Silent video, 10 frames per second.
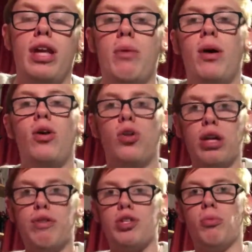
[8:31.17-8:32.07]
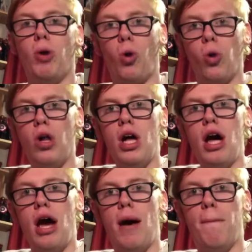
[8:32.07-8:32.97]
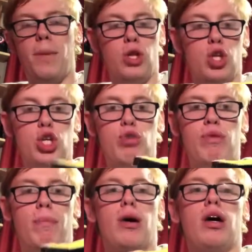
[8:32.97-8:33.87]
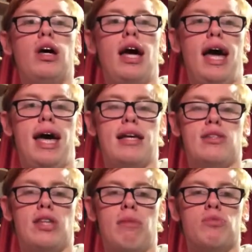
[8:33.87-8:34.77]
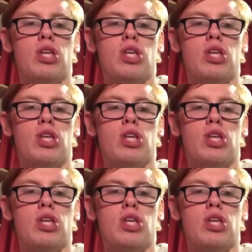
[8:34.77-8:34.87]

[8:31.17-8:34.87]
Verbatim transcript: They weren't on the original model, um, but the new Ripper has them.